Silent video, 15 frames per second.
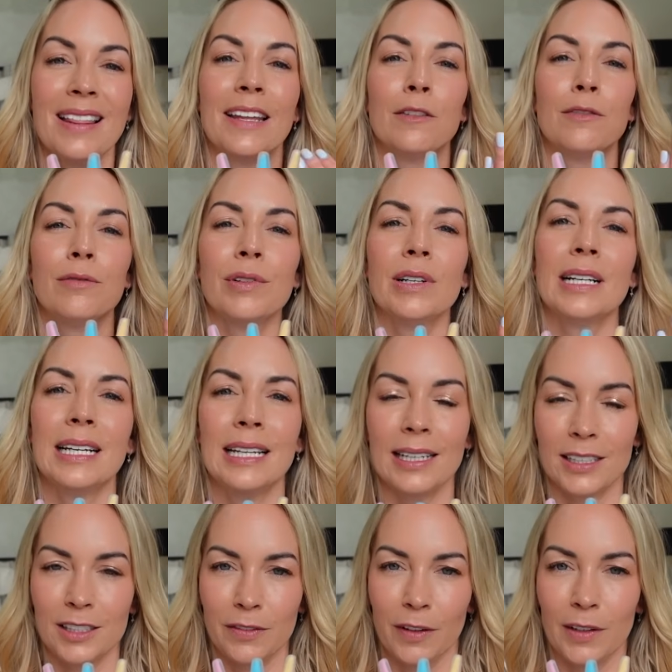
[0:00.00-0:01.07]
They really
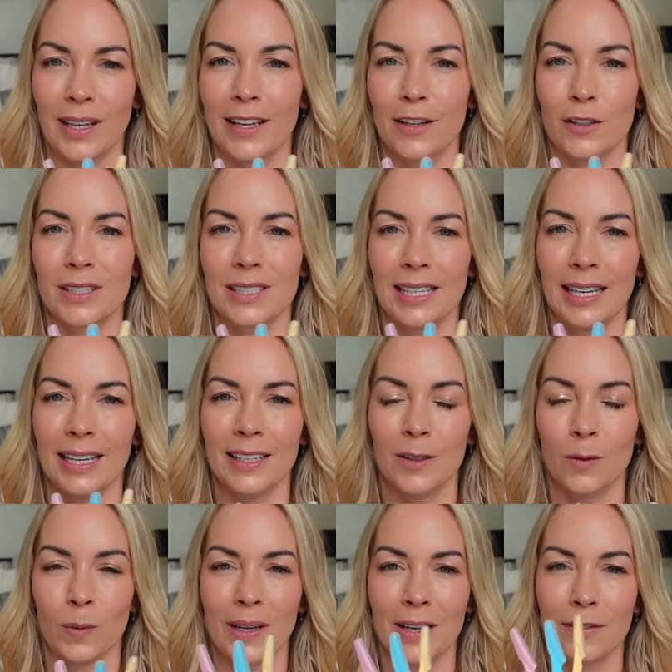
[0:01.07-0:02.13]
exfoliate your skin.
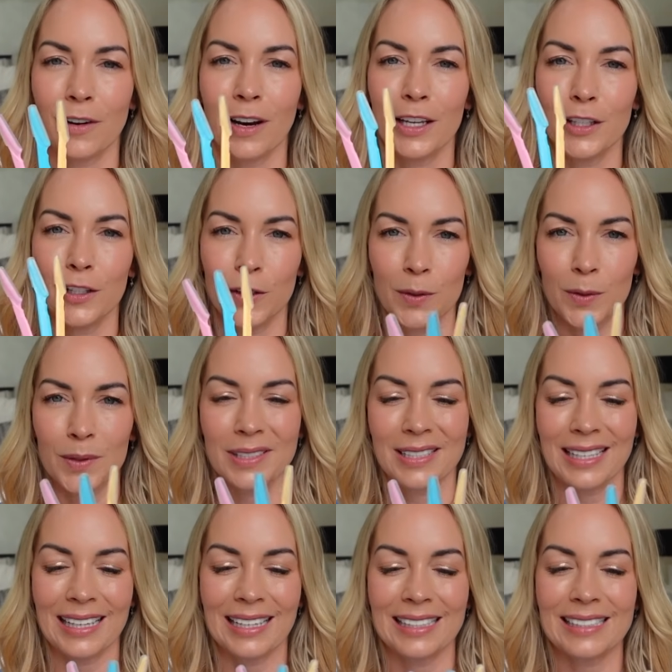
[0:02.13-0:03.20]
Whenever I use
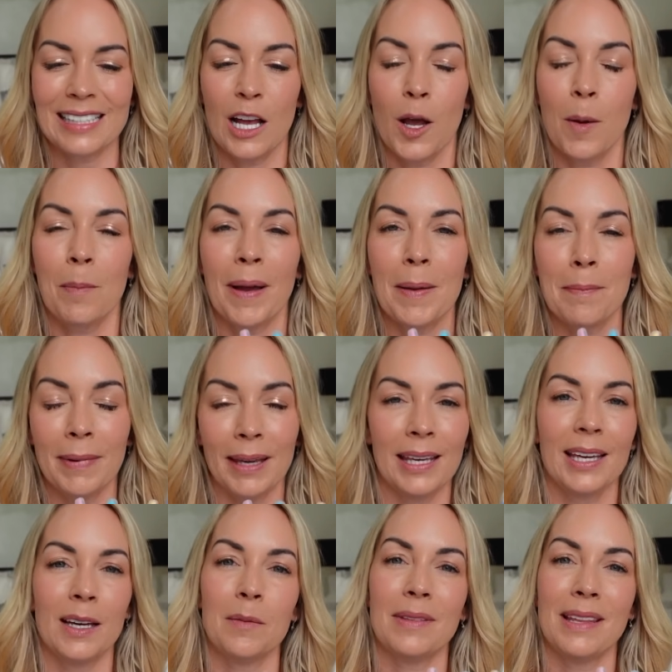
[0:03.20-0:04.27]
these, my
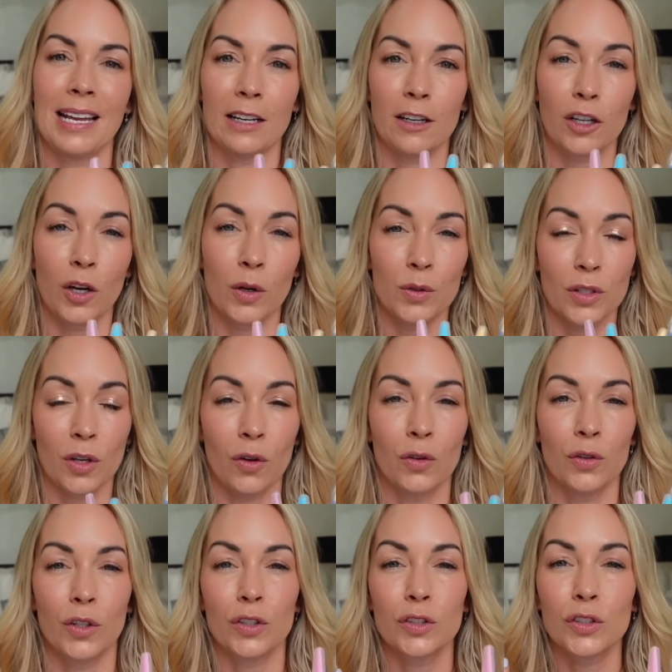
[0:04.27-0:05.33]
makeup then goes
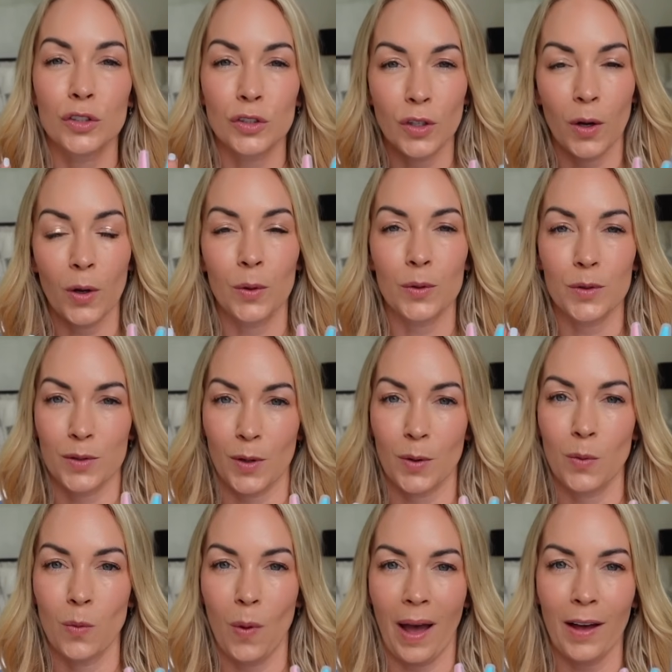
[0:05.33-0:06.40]
on so
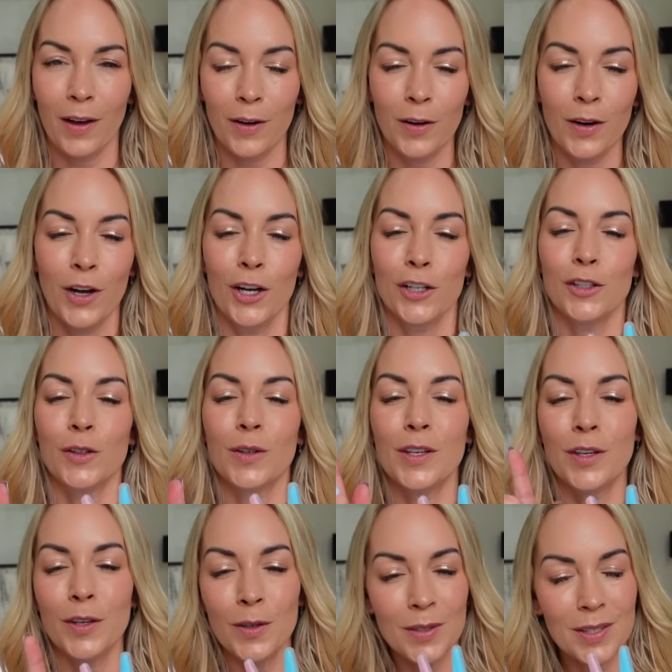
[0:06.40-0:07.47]
well. So you can
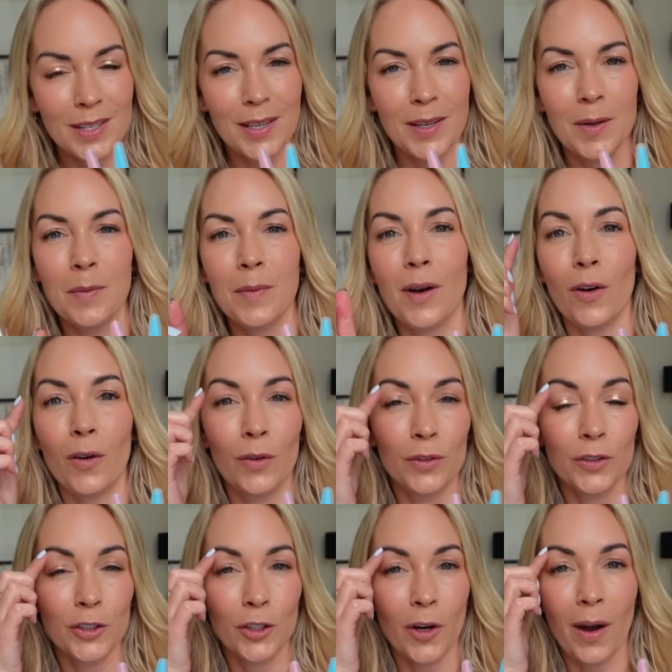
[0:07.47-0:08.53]
use them
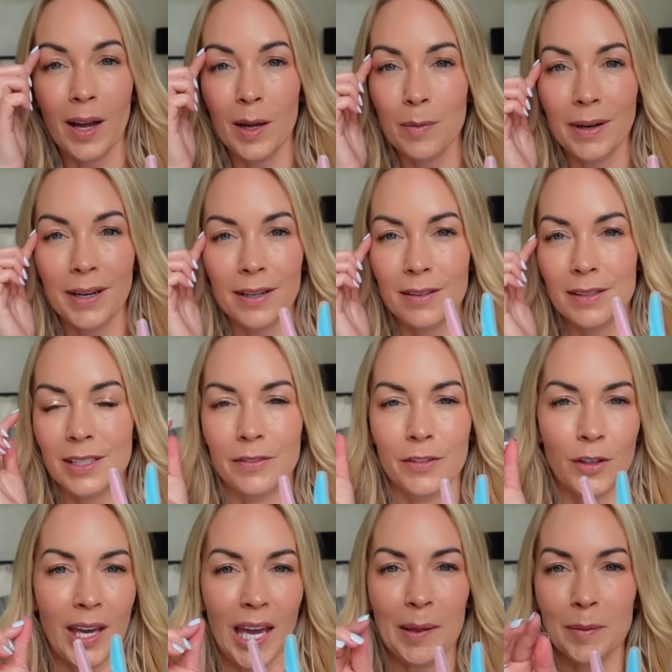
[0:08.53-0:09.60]
on your eyebrows if
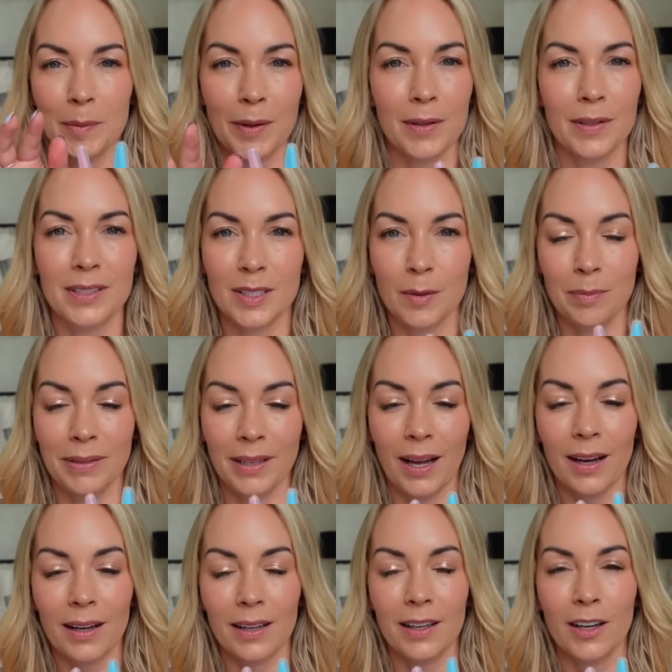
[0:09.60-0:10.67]
you can't bother to
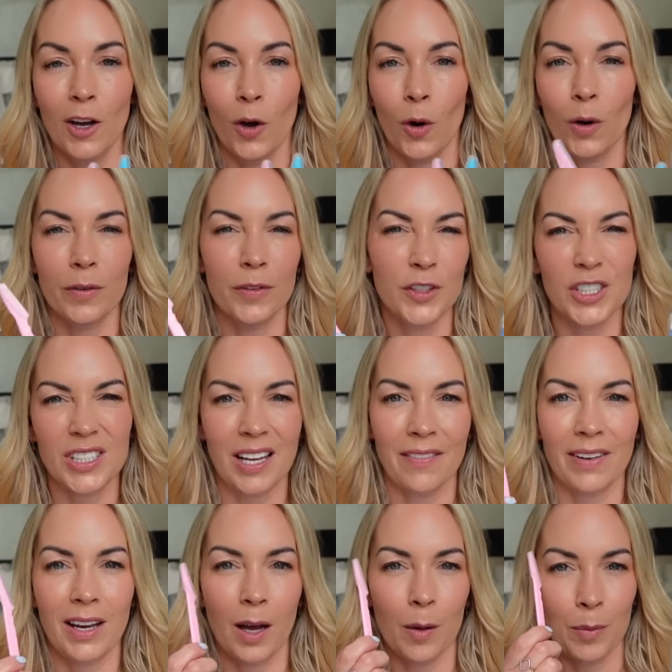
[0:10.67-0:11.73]
pluck, or if you just have
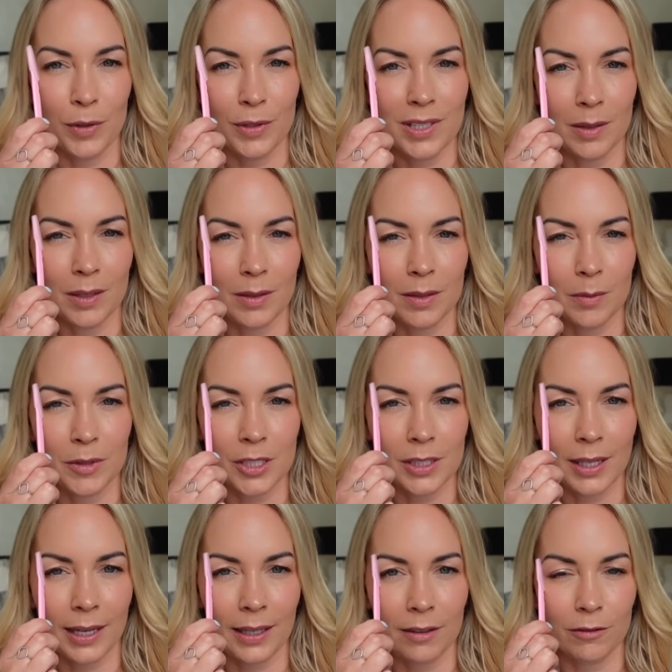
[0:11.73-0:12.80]
a couple. Sometimes I'm just
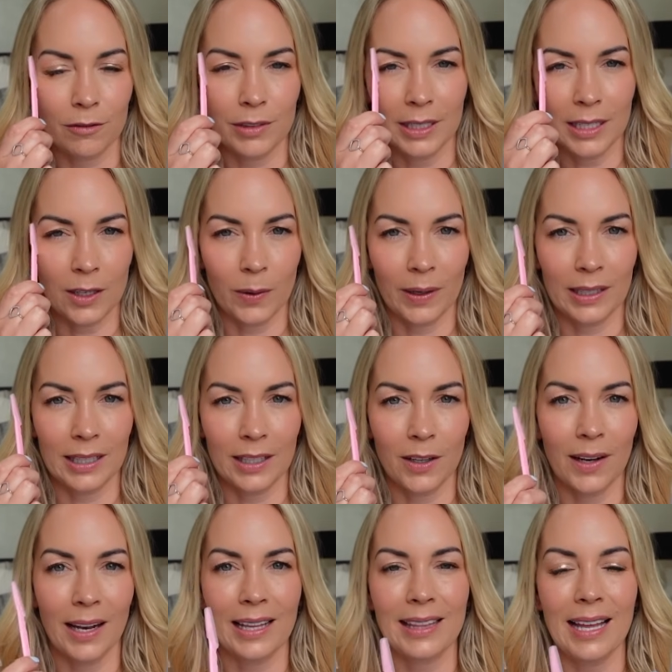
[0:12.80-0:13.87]
like really quickly go
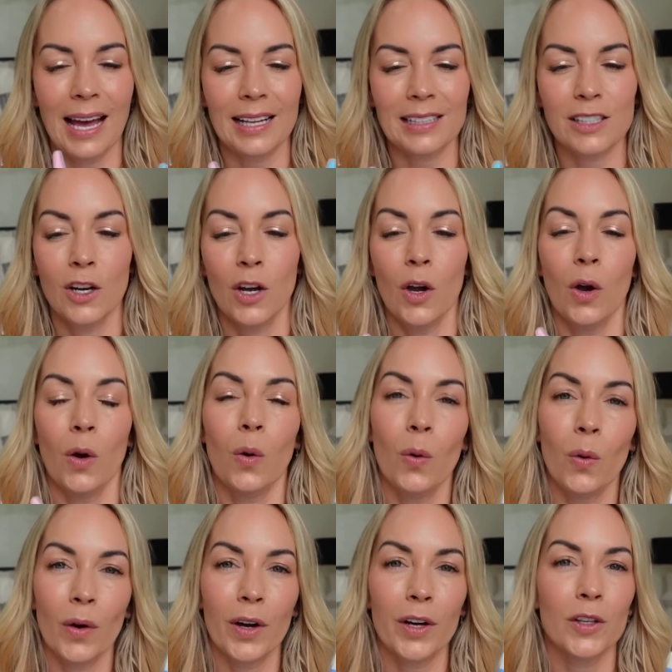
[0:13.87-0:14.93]
like that,
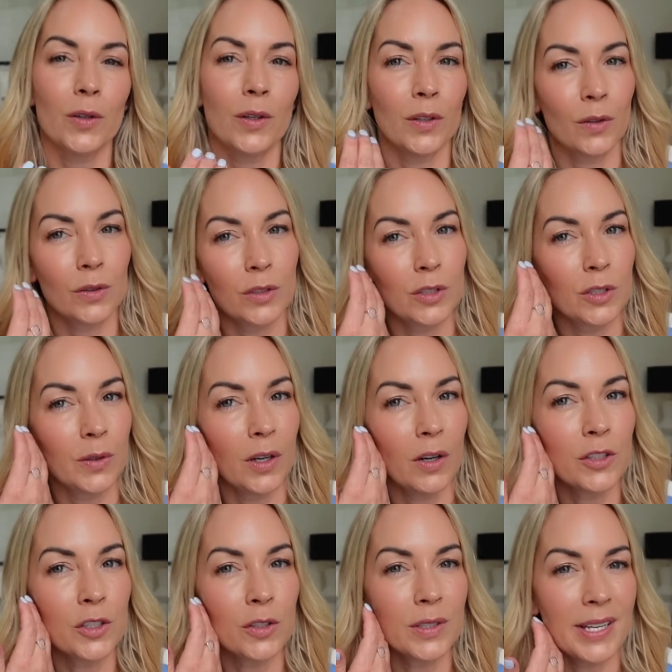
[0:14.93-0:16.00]
or you can also do it
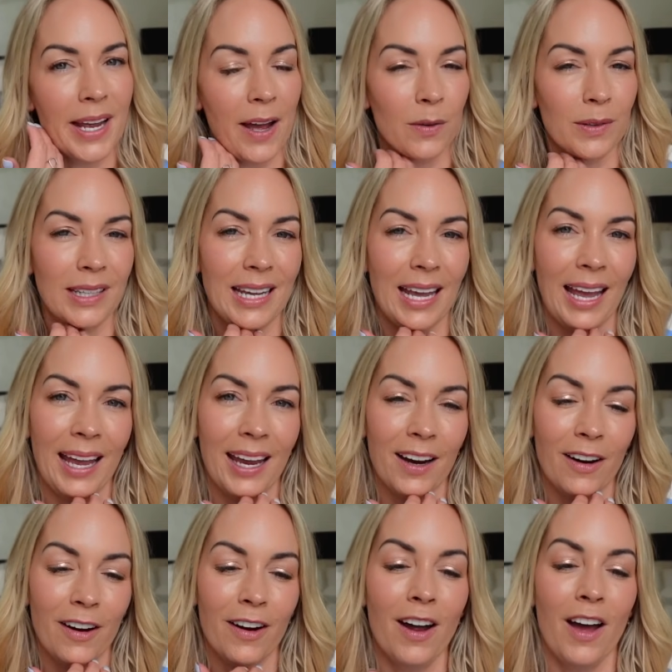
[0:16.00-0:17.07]
on your downy
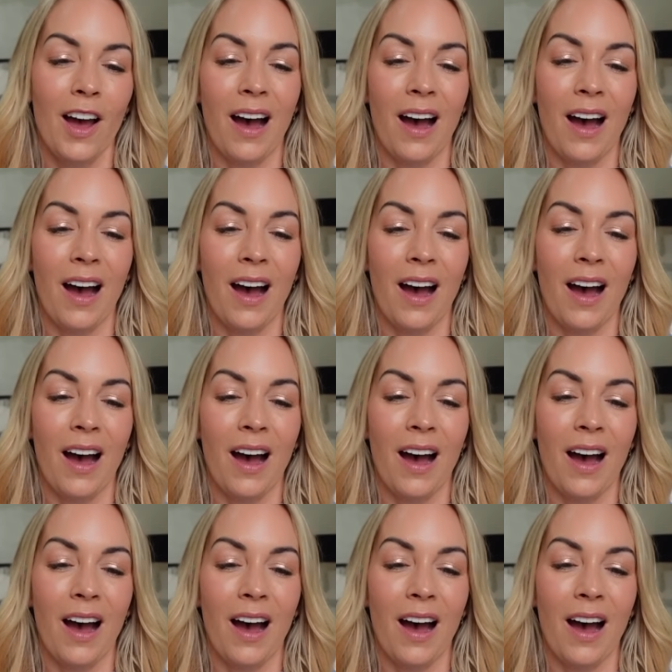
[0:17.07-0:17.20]
hair.